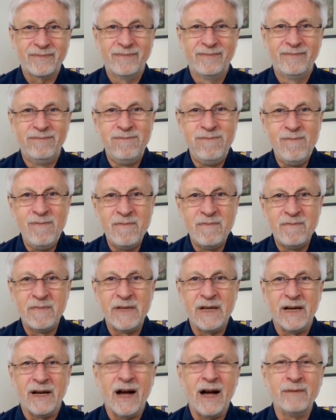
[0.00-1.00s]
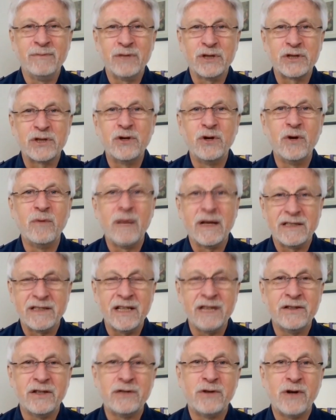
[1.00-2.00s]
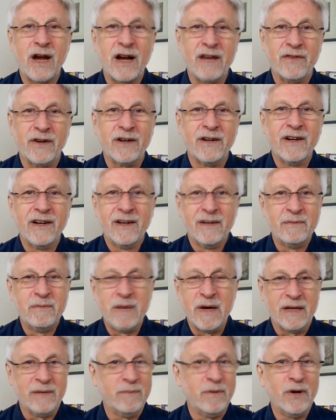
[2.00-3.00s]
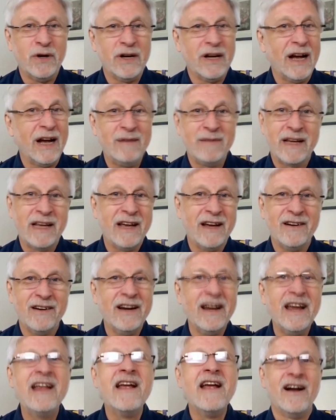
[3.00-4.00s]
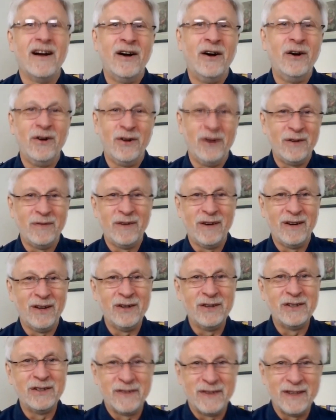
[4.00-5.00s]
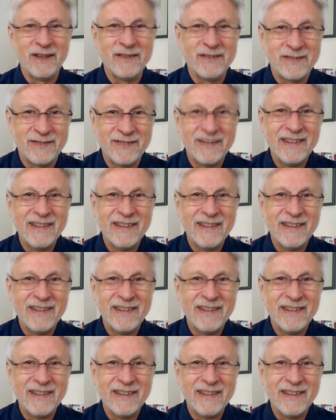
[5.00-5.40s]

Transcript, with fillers: Yes. Yeah, absolutely. I'm the school bus and the driver, but I'm carrying a whole load full of